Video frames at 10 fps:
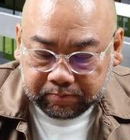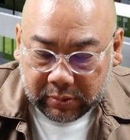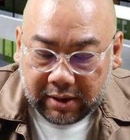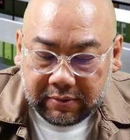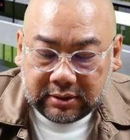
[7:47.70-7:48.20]

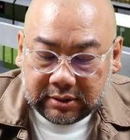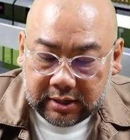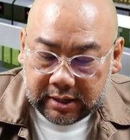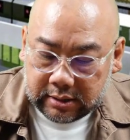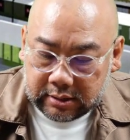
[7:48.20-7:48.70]
having
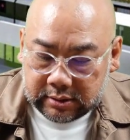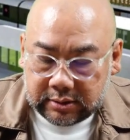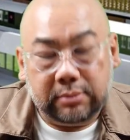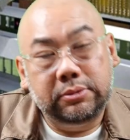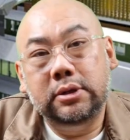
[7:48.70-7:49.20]
said that, it's
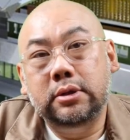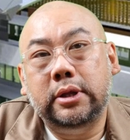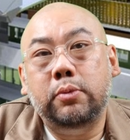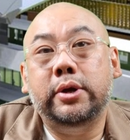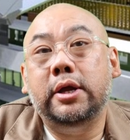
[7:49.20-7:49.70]
something
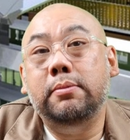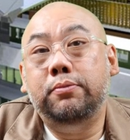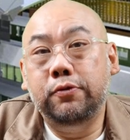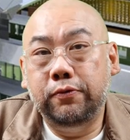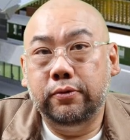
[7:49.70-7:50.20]
that we can
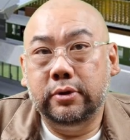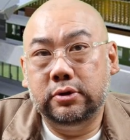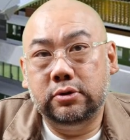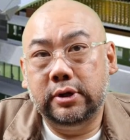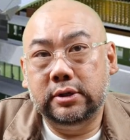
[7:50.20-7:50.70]
improve.
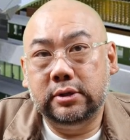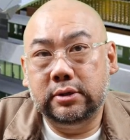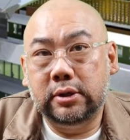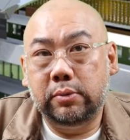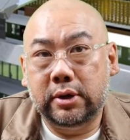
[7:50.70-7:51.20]
It's not
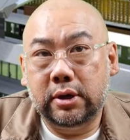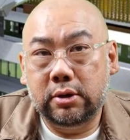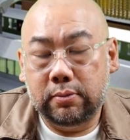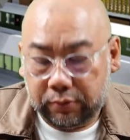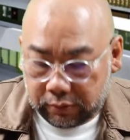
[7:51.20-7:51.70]
something that we
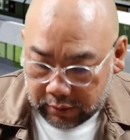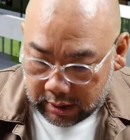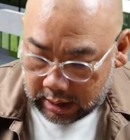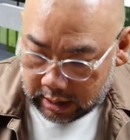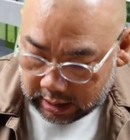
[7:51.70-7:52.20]
cannot improve.
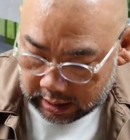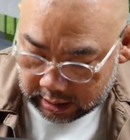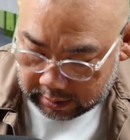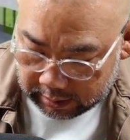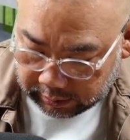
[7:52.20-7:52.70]

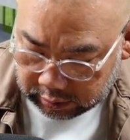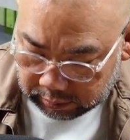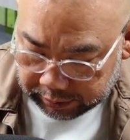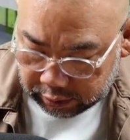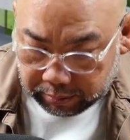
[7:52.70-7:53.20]
I was going
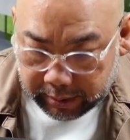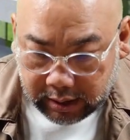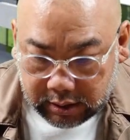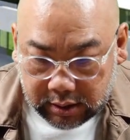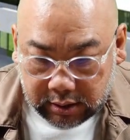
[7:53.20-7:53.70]
to bring you
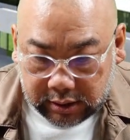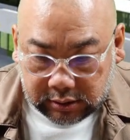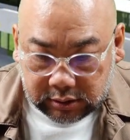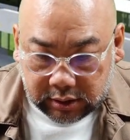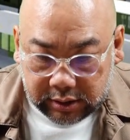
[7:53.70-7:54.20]
back here. Let's
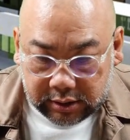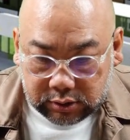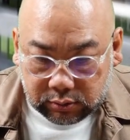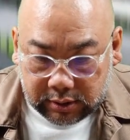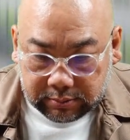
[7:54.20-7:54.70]
just clear
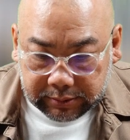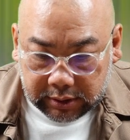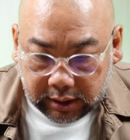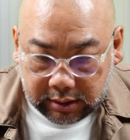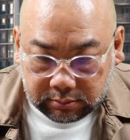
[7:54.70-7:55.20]
this one
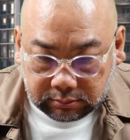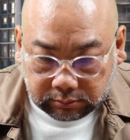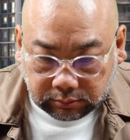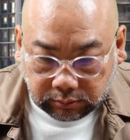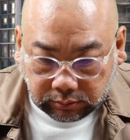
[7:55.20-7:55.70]
again.
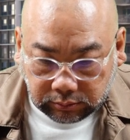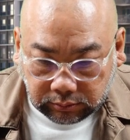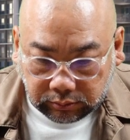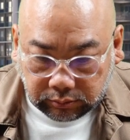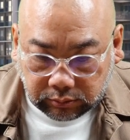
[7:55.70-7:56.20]

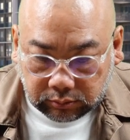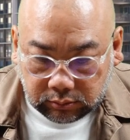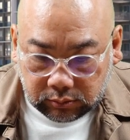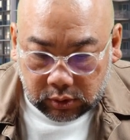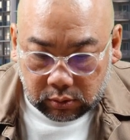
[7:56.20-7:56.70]

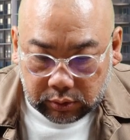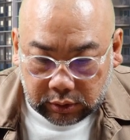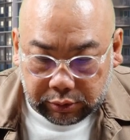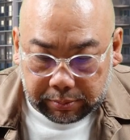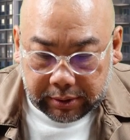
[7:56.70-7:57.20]

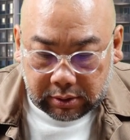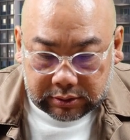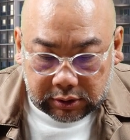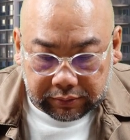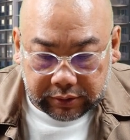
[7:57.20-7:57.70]
Just repeat
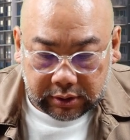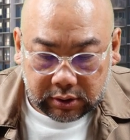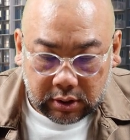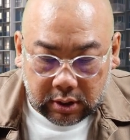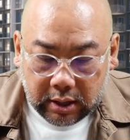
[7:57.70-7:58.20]
ourselves
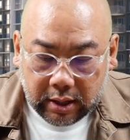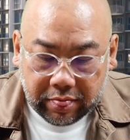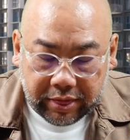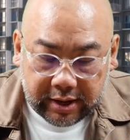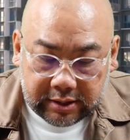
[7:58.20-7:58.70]
here.
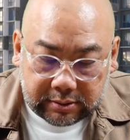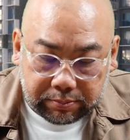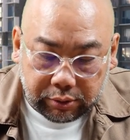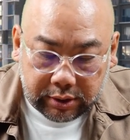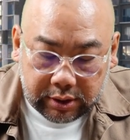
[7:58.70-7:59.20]
There is a
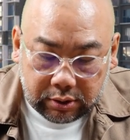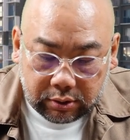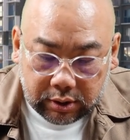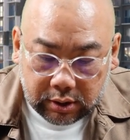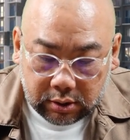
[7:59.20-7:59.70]
bow and arrow here,